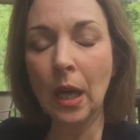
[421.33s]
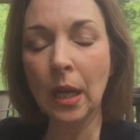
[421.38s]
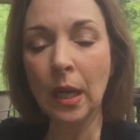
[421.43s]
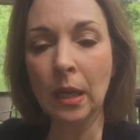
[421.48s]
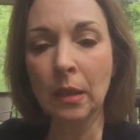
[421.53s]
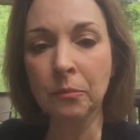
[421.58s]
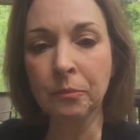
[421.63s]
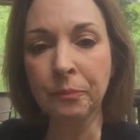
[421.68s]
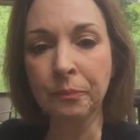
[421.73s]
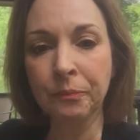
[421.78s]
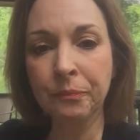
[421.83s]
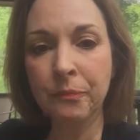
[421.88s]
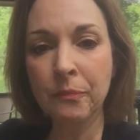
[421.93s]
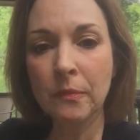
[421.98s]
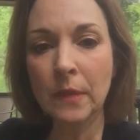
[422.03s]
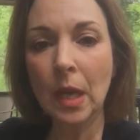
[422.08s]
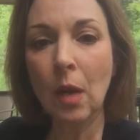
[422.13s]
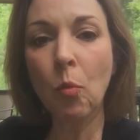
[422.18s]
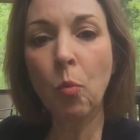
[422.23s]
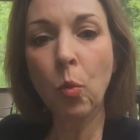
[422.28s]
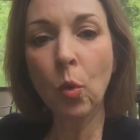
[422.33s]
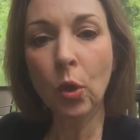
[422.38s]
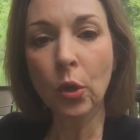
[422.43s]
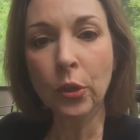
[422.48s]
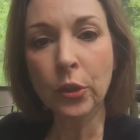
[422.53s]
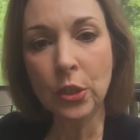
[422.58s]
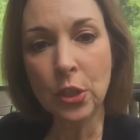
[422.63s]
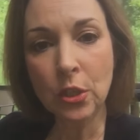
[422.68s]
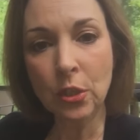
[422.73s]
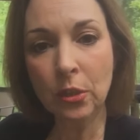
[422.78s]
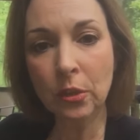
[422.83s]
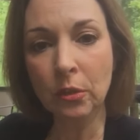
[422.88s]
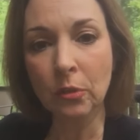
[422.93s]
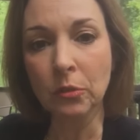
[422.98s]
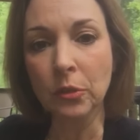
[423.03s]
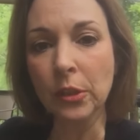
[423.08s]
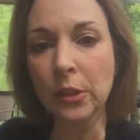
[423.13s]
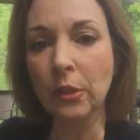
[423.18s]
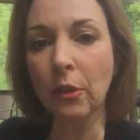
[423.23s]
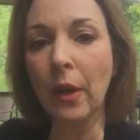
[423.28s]
Um, work
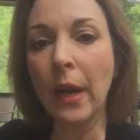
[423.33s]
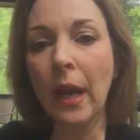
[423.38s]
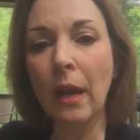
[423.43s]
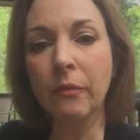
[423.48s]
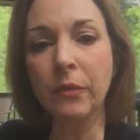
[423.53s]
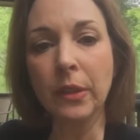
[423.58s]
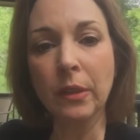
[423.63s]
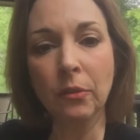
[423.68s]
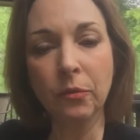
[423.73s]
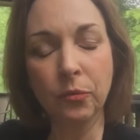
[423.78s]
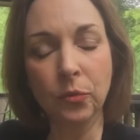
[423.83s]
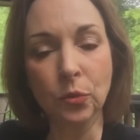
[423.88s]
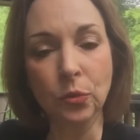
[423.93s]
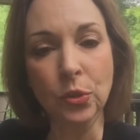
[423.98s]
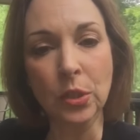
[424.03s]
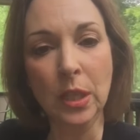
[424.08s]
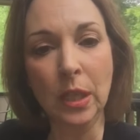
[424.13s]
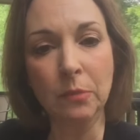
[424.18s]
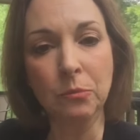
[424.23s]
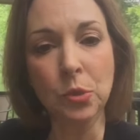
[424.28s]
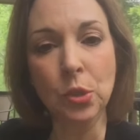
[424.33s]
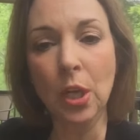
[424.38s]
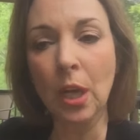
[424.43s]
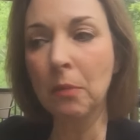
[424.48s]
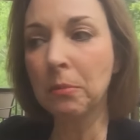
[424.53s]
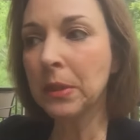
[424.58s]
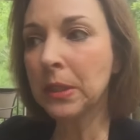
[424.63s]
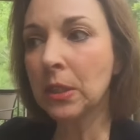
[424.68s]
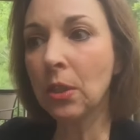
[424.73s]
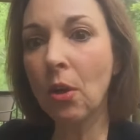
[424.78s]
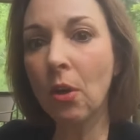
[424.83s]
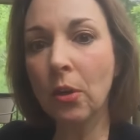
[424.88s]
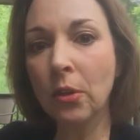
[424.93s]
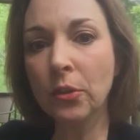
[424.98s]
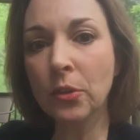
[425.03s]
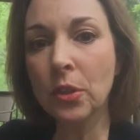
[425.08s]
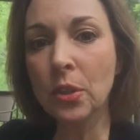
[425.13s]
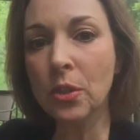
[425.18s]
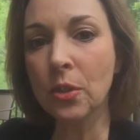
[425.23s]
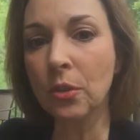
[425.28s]
too. You know, having a full time job, it's
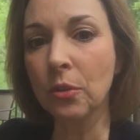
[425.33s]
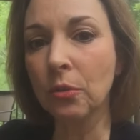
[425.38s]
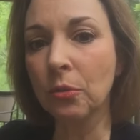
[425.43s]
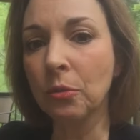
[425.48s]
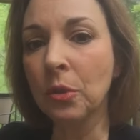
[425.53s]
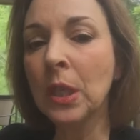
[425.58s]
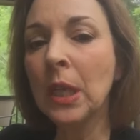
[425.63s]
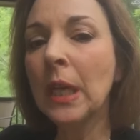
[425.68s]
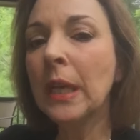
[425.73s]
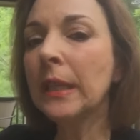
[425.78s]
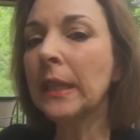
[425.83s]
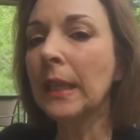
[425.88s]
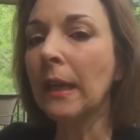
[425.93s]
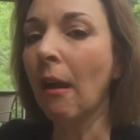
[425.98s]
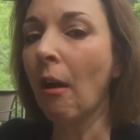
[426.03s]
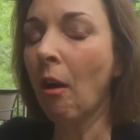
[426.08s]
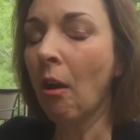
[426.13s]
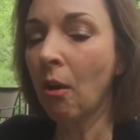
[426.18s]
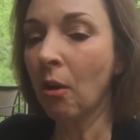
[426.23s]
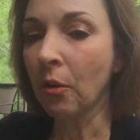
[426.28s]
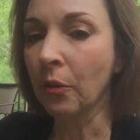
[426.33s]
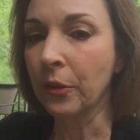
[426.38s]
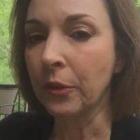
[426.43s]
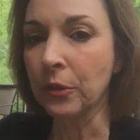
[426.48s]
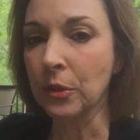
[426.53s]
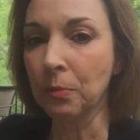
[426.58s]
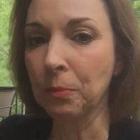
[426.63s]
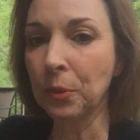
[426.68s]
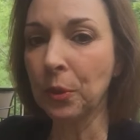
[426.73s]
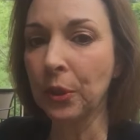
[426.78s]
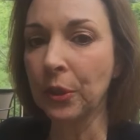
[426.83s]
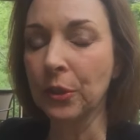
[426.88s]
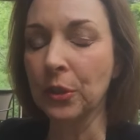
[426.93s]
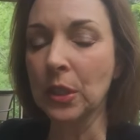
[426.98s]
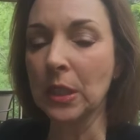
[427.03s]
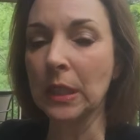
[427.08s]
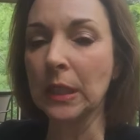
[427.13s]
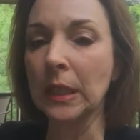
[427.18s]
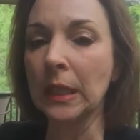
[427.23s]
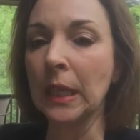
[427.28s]
hard to get all those
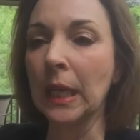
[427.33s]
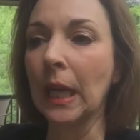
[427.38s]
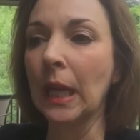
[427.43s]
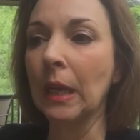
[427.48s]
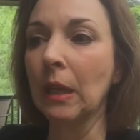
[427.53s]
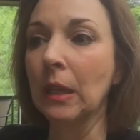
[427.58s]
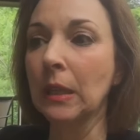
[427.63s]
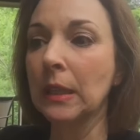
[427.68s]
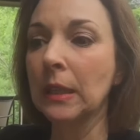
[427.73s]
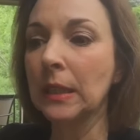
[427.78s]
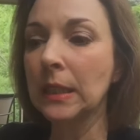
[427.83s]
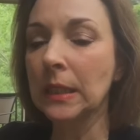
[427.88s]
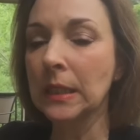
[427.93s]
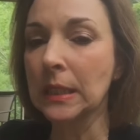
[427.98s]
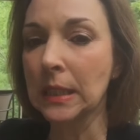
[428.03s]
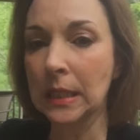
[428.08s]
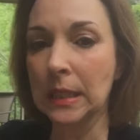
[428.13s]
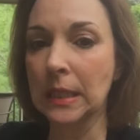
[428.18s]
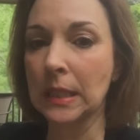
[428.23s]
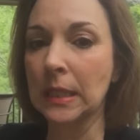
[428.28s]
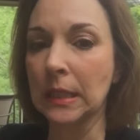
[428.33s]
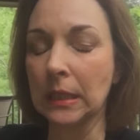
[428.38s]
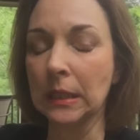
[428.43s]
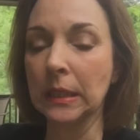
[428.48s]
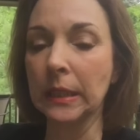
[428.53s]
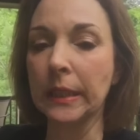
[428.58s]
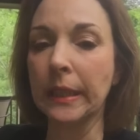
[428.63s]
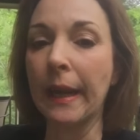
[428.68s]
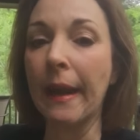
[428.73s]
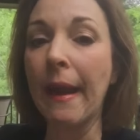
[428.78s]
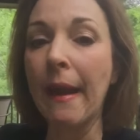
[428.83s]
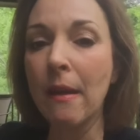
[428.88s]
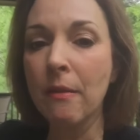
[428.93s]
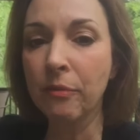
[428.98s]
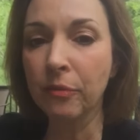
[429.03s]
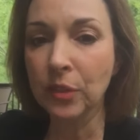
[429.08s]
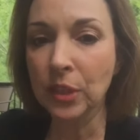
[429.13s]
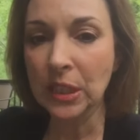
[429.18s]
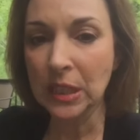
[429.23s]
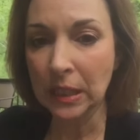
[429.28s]
prayers in consistently
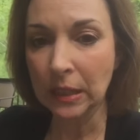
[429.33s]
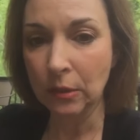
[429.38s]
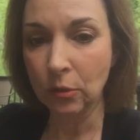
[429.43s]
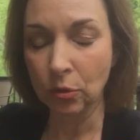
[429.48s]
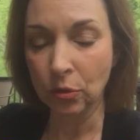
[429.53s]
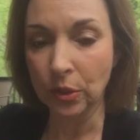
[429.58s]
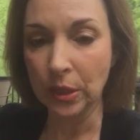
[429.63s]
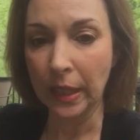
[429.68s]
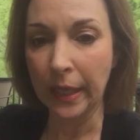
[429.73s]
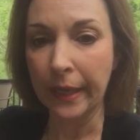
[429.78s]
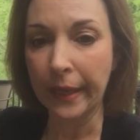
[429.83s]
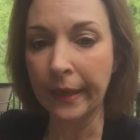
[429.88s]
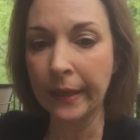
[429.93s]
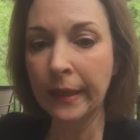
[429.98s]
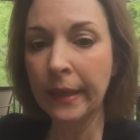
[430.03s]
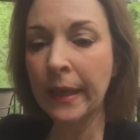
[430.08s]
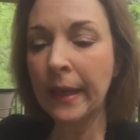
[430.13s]
every single day.